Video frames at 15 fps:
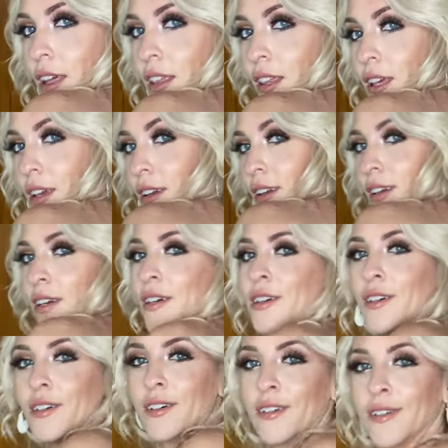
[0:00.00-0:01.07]
think.
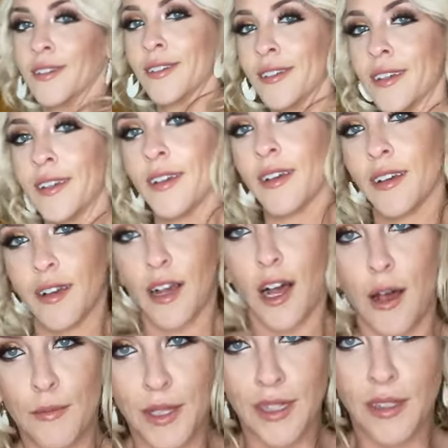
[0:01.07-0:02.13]

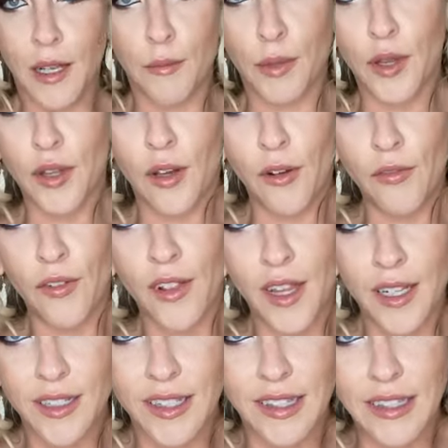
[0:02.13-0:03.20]
Comment down below if you'd
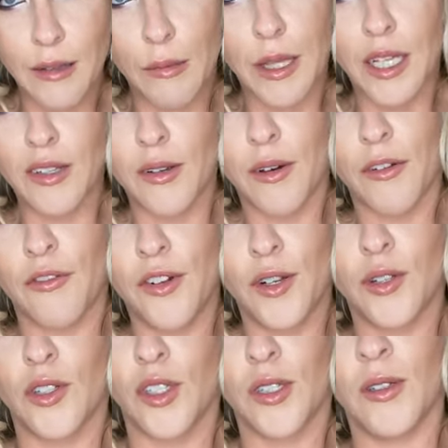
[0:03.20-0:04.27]
like to see me do a
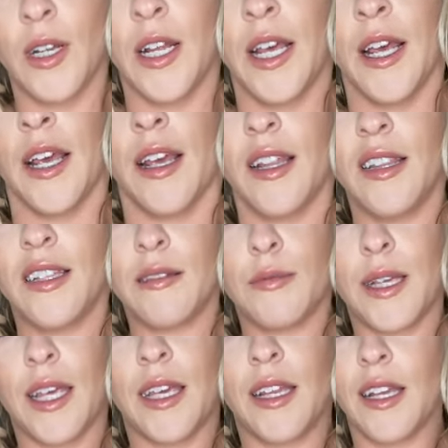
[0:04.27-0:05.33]
photo shoot in this
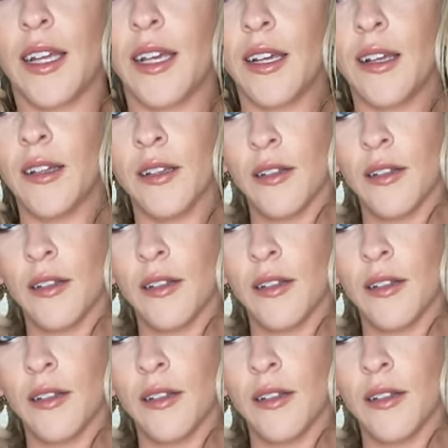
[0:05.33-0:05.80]
bikini.